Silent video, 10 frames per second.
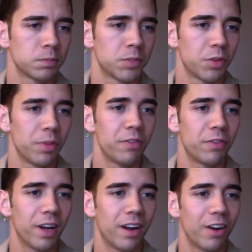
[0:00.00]
to be
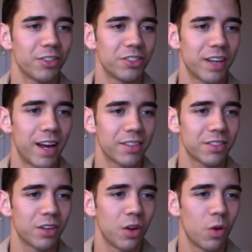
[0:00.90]
fair, I'll just ask,
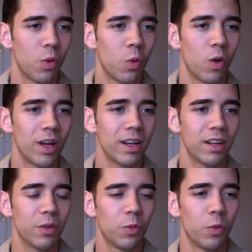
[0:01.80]
what
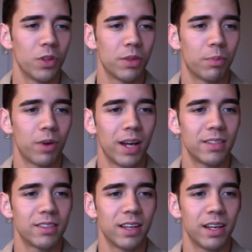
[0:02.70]
would the bride
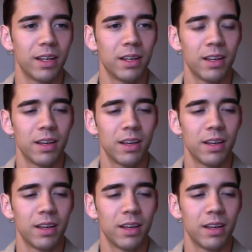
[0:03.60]
say